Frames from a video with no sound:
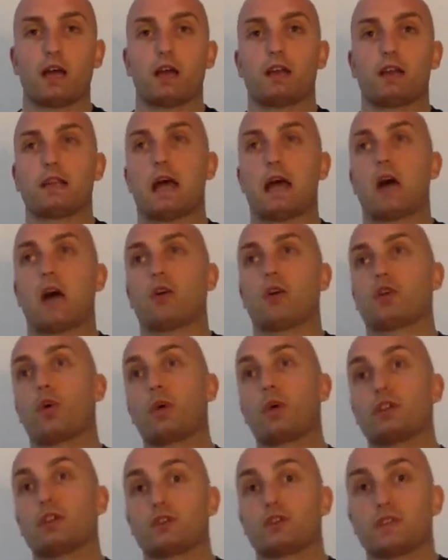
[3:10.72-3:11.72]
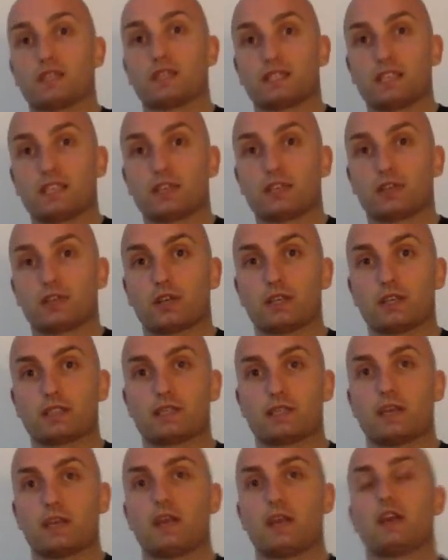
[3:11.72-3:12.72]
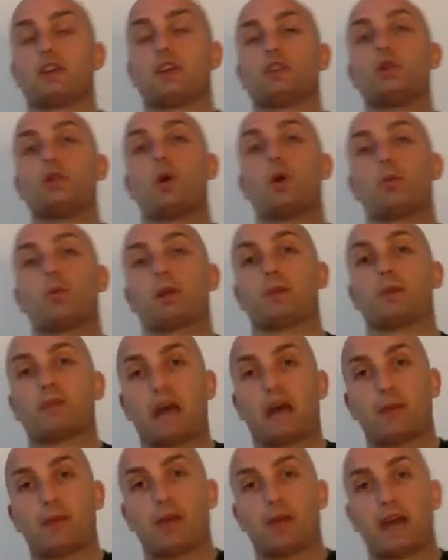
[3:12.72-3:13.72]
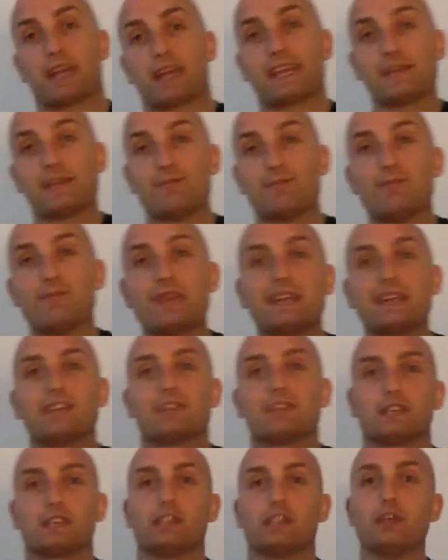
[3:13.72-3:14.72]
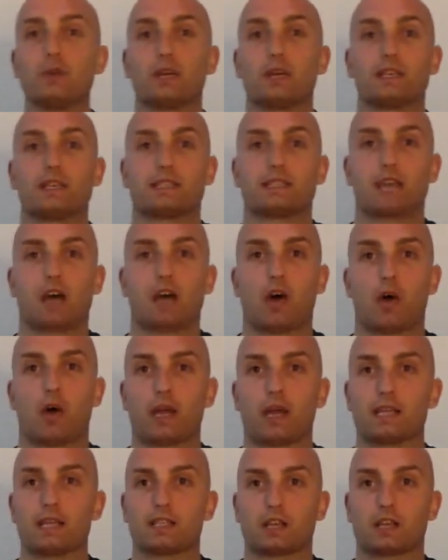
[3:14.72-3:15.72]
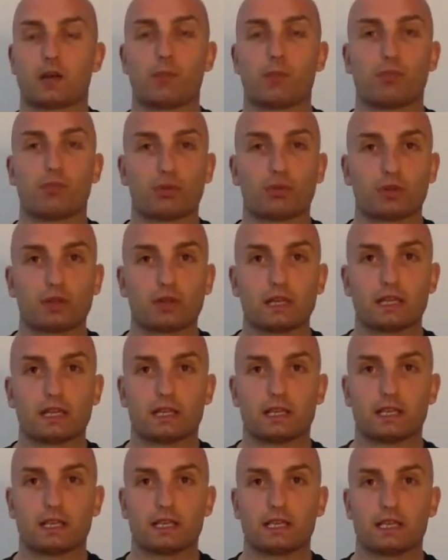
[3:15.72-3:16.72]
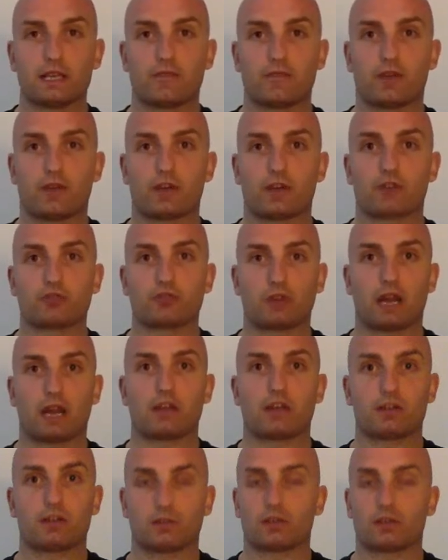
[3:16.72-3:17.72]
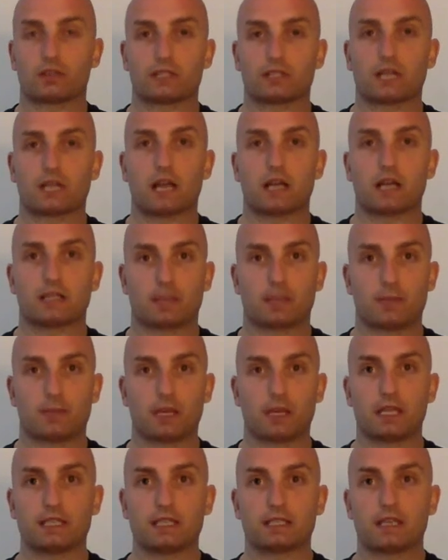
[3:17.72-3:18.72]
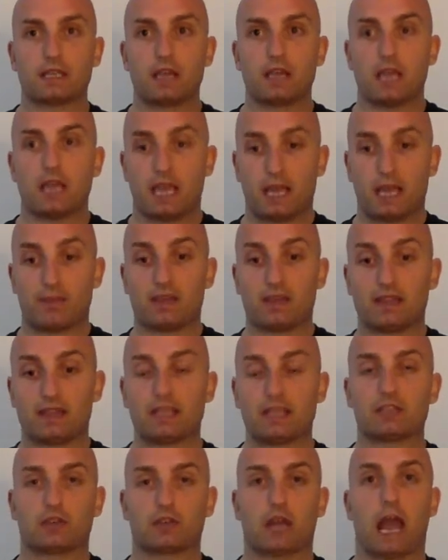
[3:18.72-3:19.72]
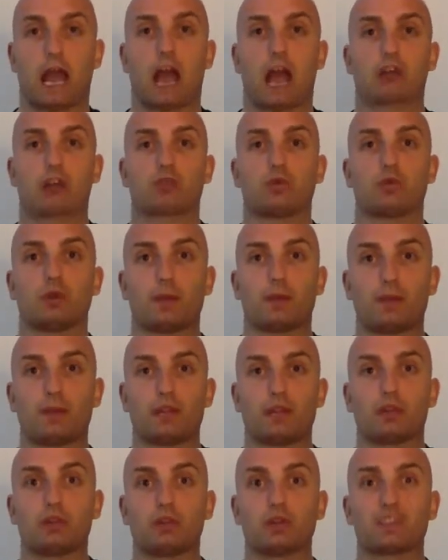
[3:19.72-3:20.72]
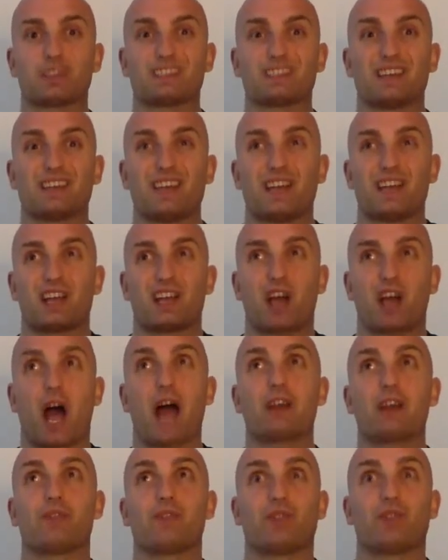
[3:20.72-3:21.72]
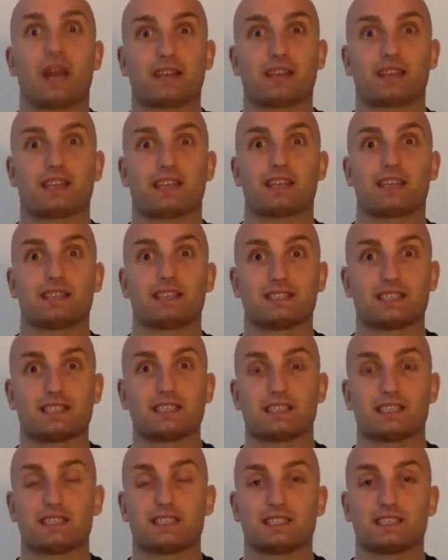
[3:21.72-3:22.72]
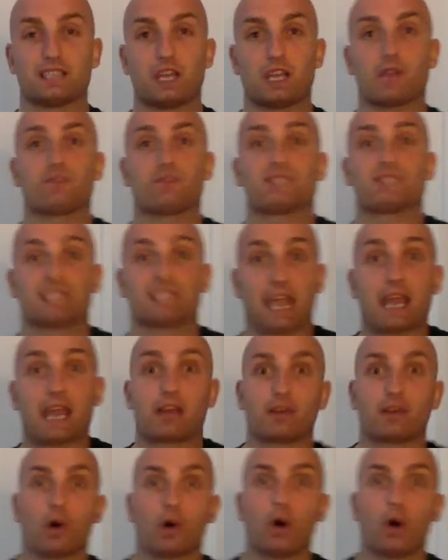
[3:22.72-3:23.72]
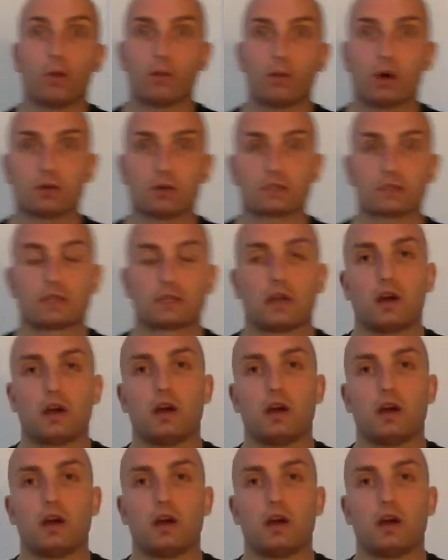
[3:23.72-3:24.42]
Now, going to the citrus, you open up that pack, immediately you can tell it's a completely different granular size. I mean, these are actual, it looks kind of like the consistency of sand almost.